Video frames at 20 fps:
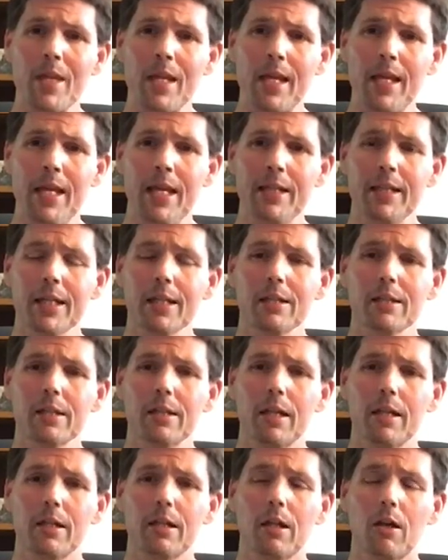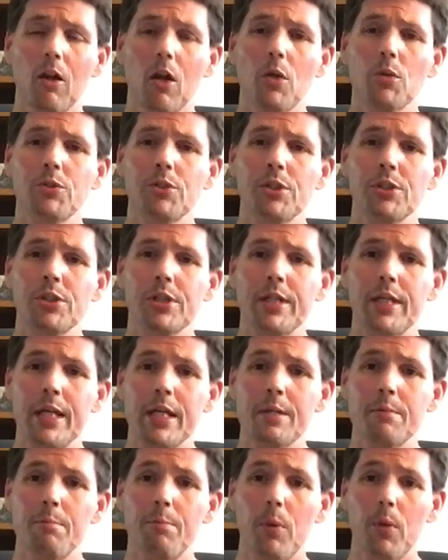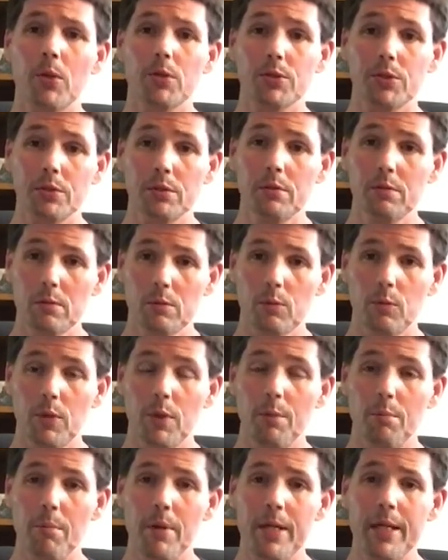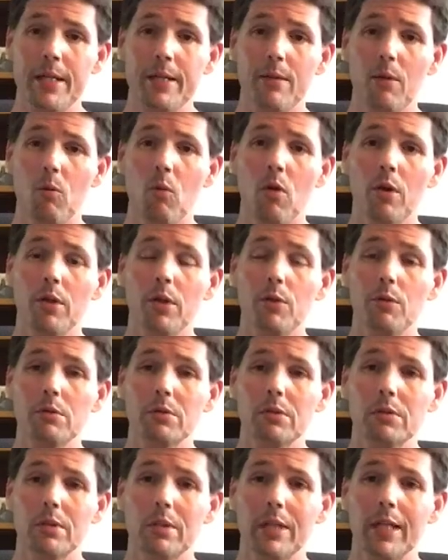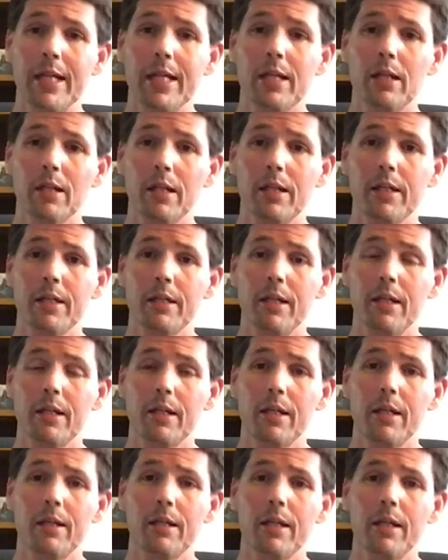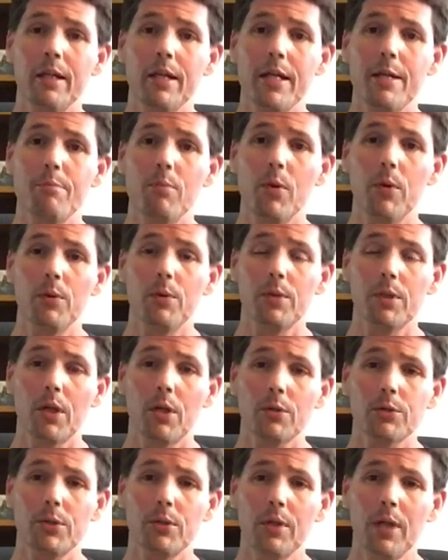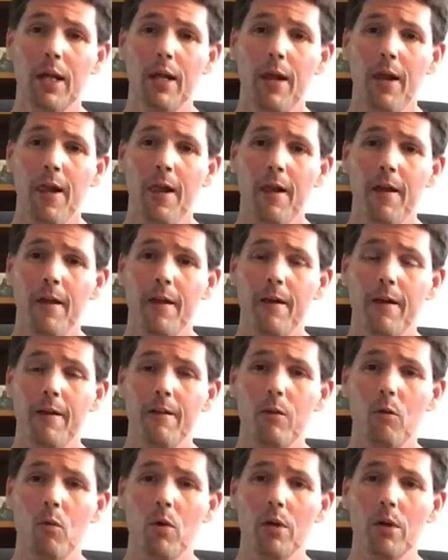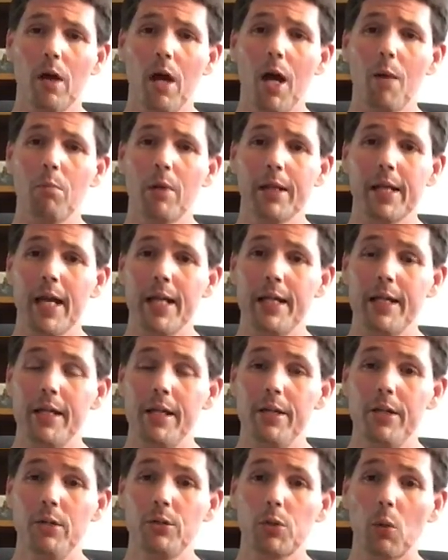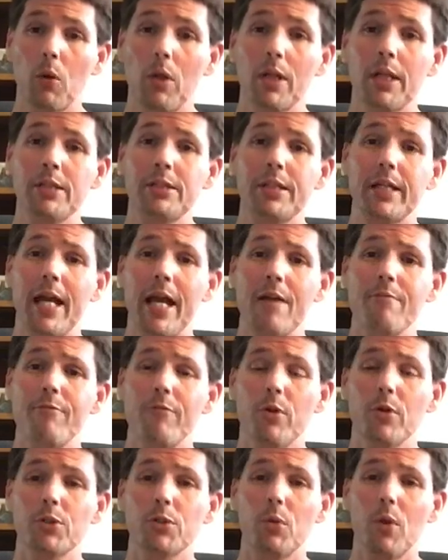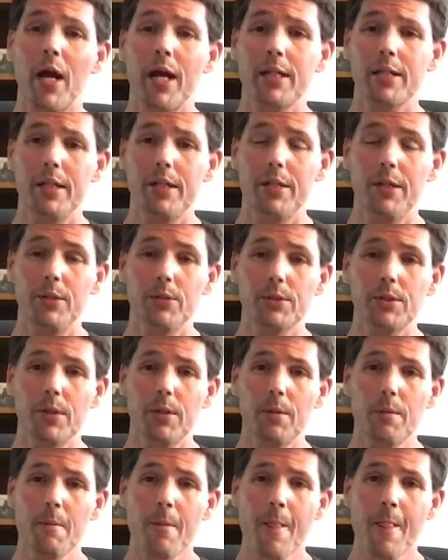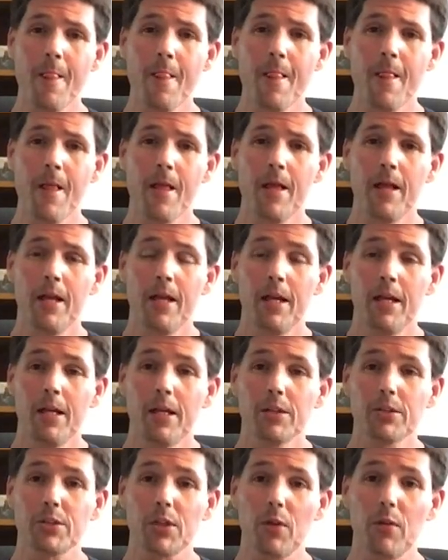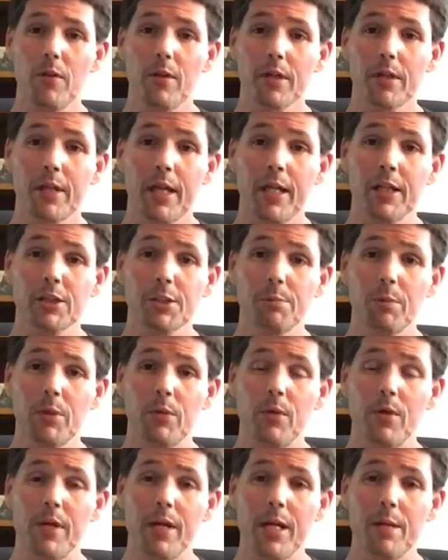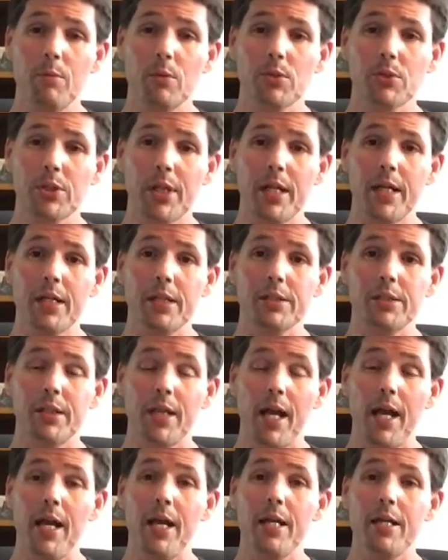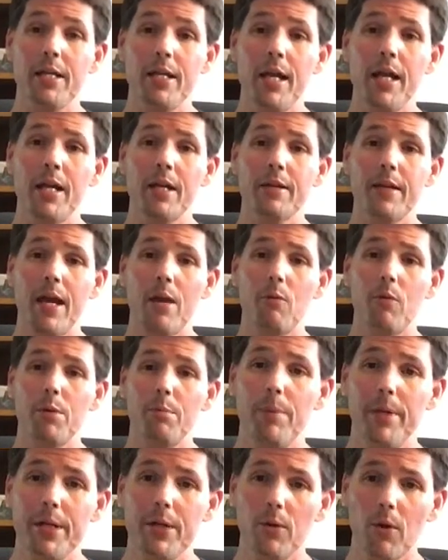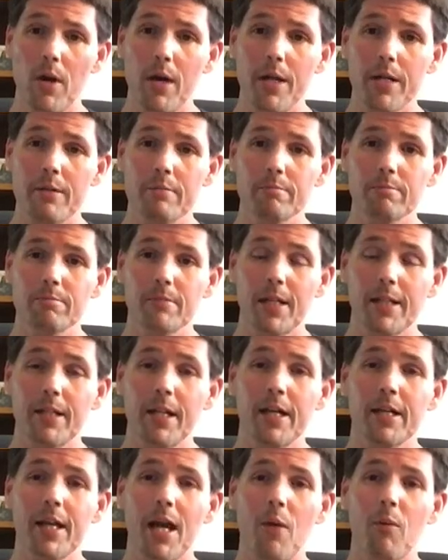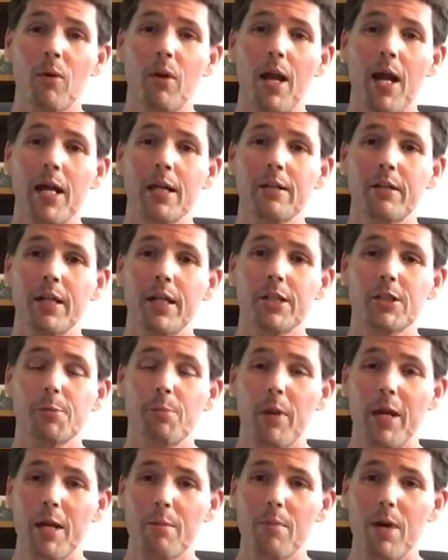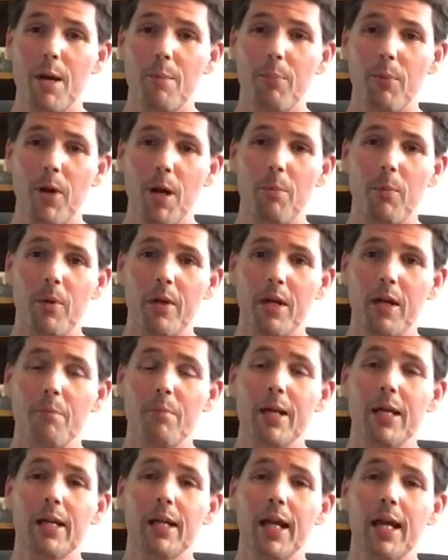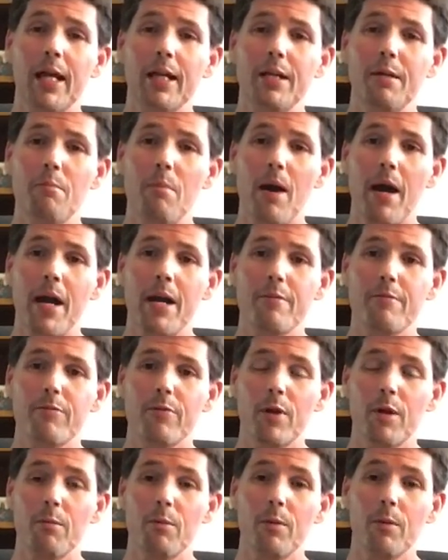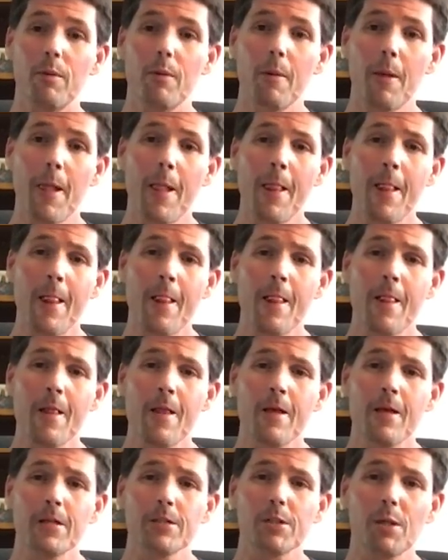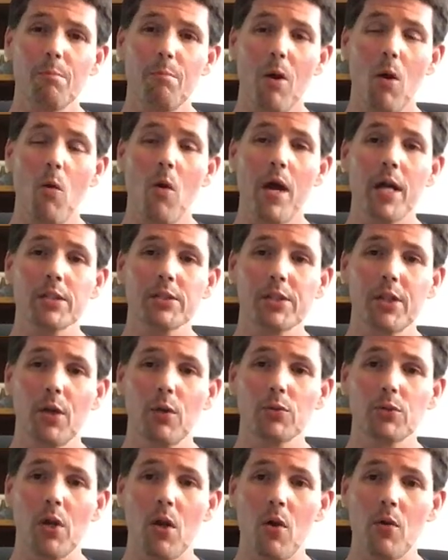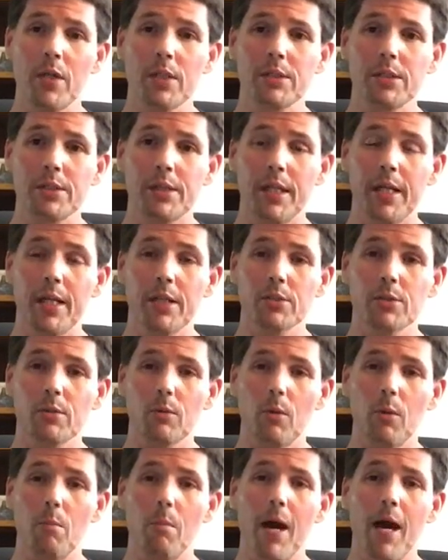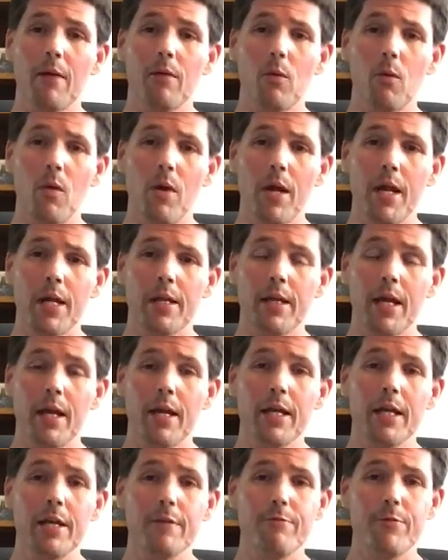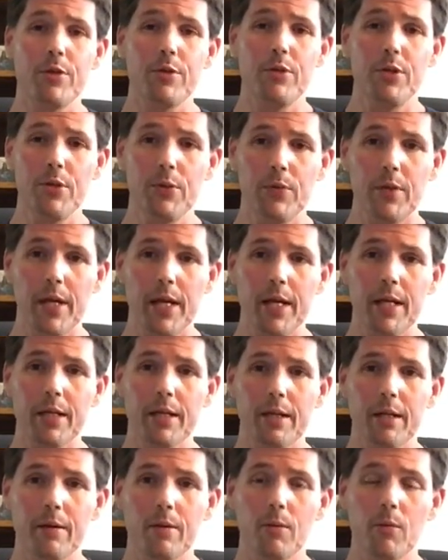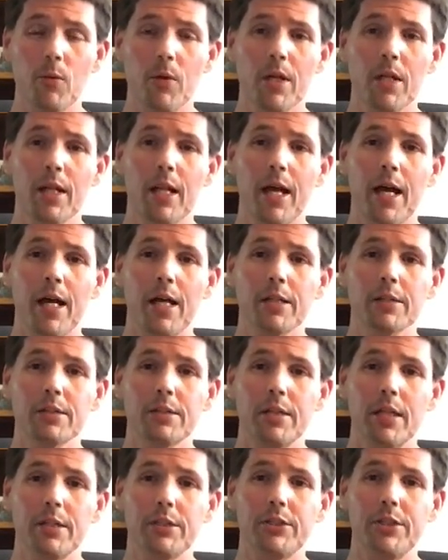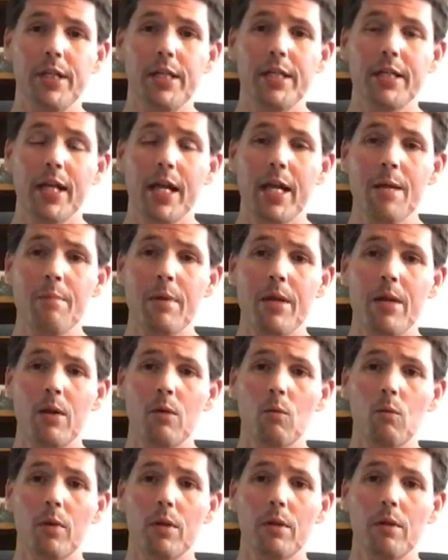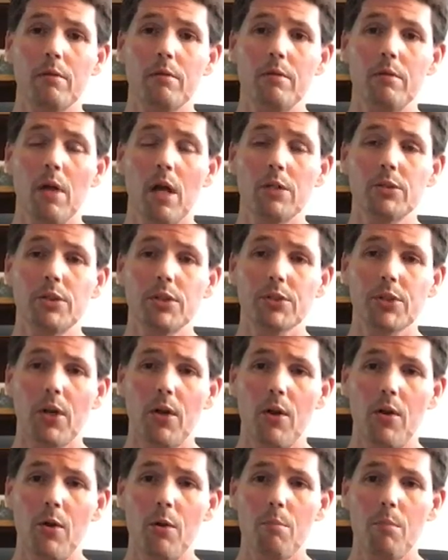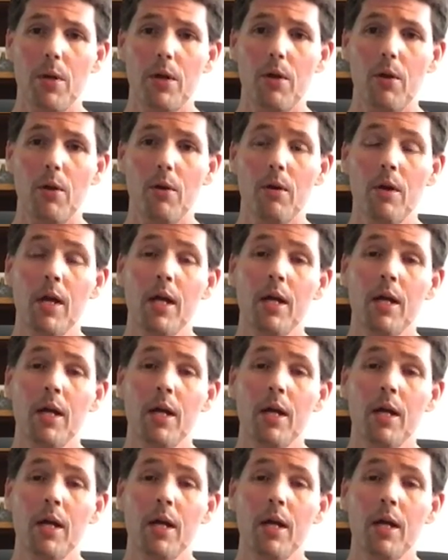And the closest kin person would be the one who's legally in the Hebrew culture, the one obligated to do so, or at least to have first right to do so. So the kinsman redeemer says, yeah, that would great. I think I would like to expand my property and I'd be glad to buy it from her. So Boaz goes on and says, well, by the way, now if you do that, realize that she came here with not just her, but her